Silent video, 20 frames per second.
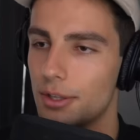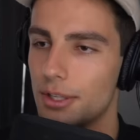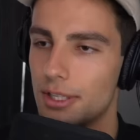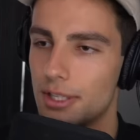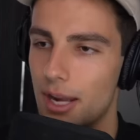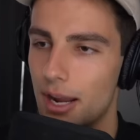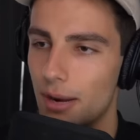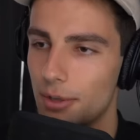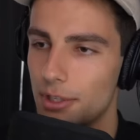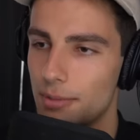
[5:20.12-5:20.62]
the
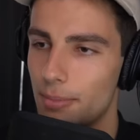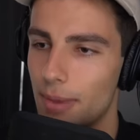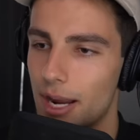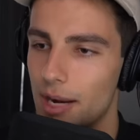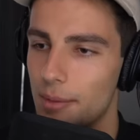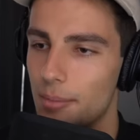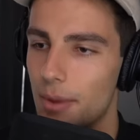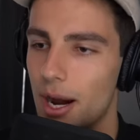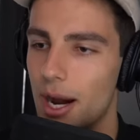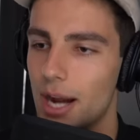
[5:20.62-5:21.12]
snare was
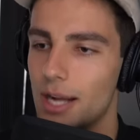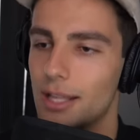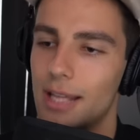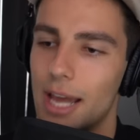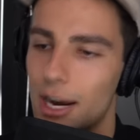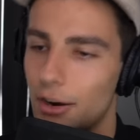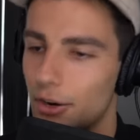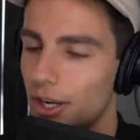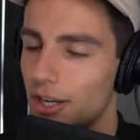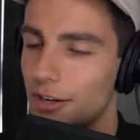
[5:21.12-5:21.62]
made by
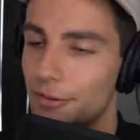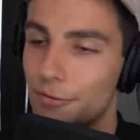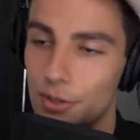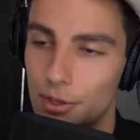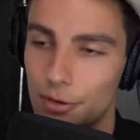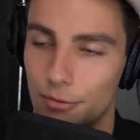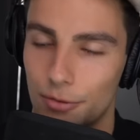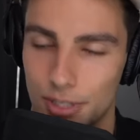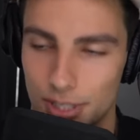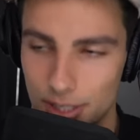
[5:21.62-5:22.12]
layering in a few
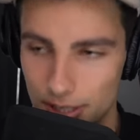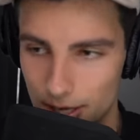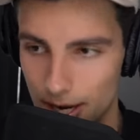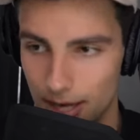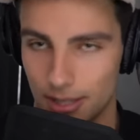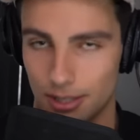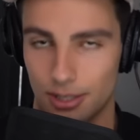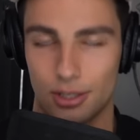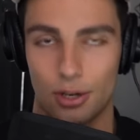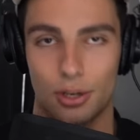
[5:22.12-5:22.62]
different
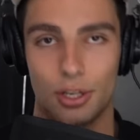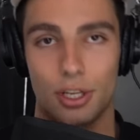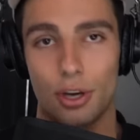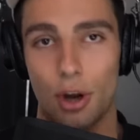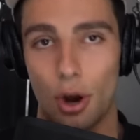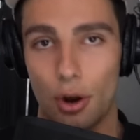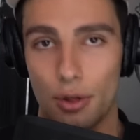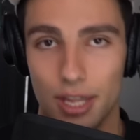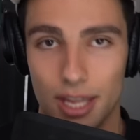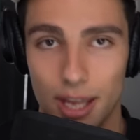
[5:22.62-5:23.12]
snares. So you
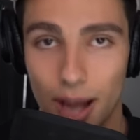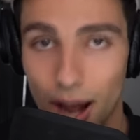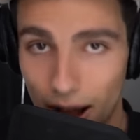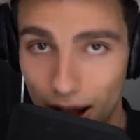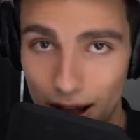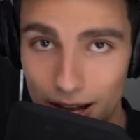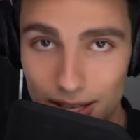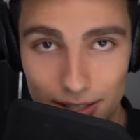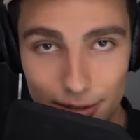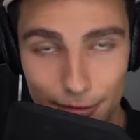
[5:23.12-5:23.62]
know the
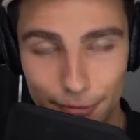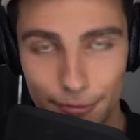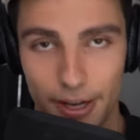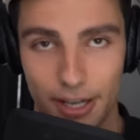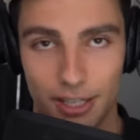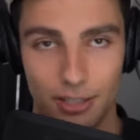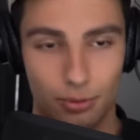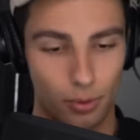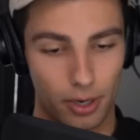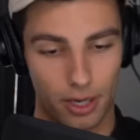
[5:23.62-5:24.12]
Haas
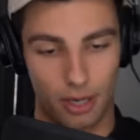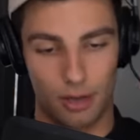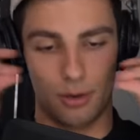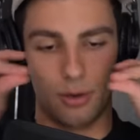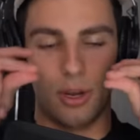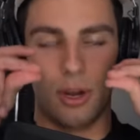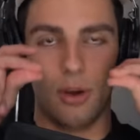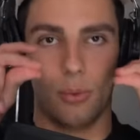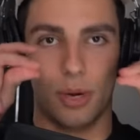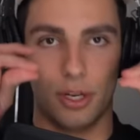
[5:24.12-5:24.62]
effect where you
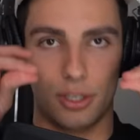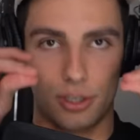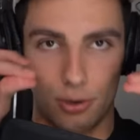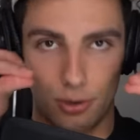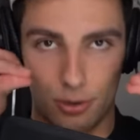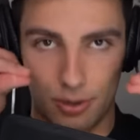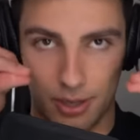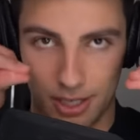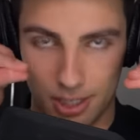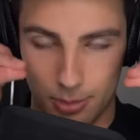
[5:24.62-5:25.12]
where
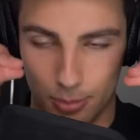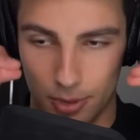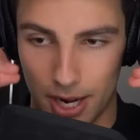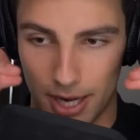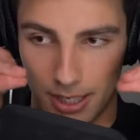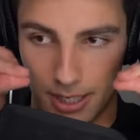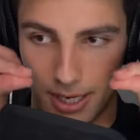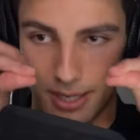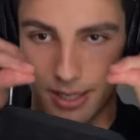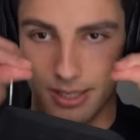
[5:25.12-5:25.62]
two things
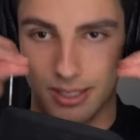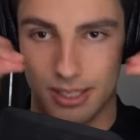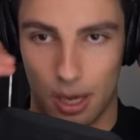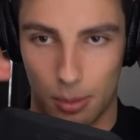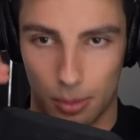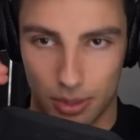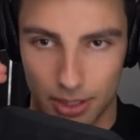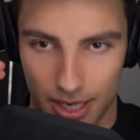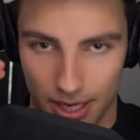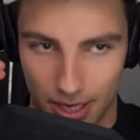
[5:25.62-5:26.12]
playing together
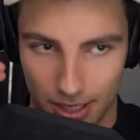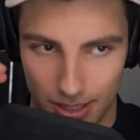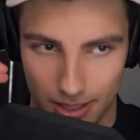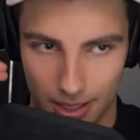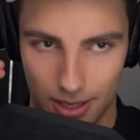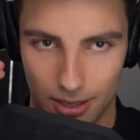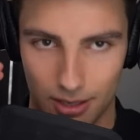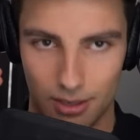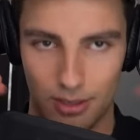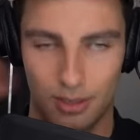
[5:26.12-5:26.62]

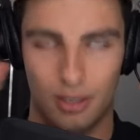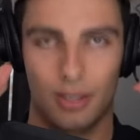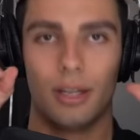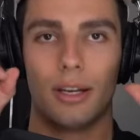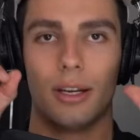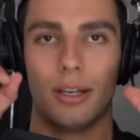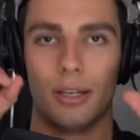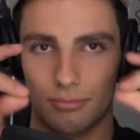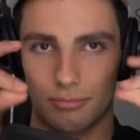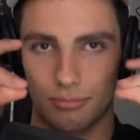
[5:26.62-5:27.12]
simultaneously
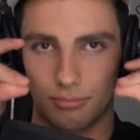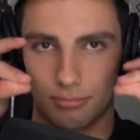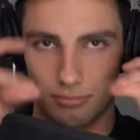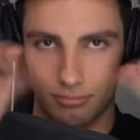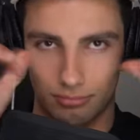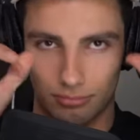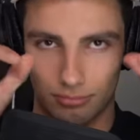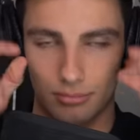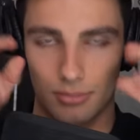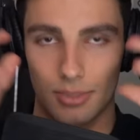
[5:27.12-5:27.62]

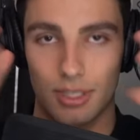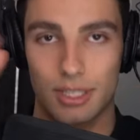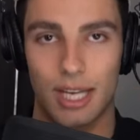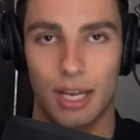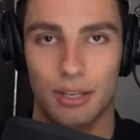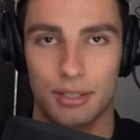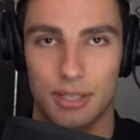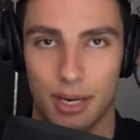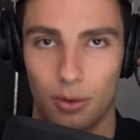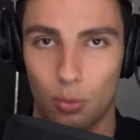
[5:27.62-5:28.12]

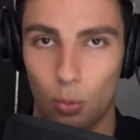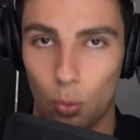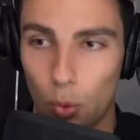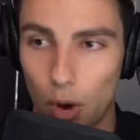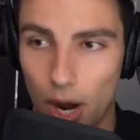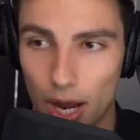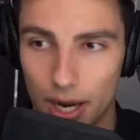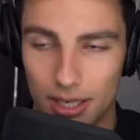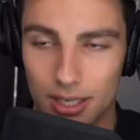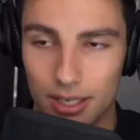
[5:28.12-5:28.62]
sounds like
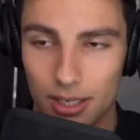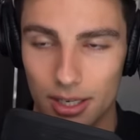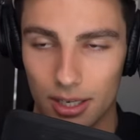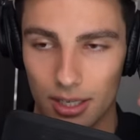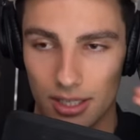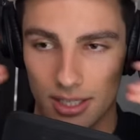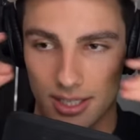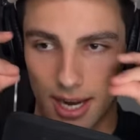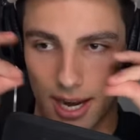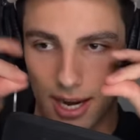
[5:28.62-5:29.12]
one
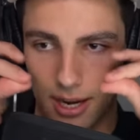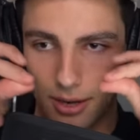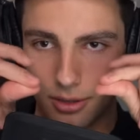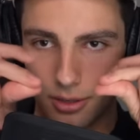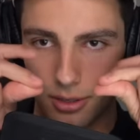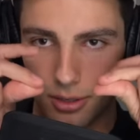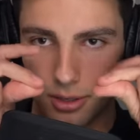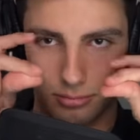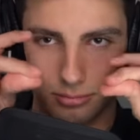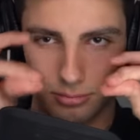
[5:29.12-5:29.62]

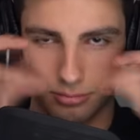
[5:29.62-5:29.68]
sound?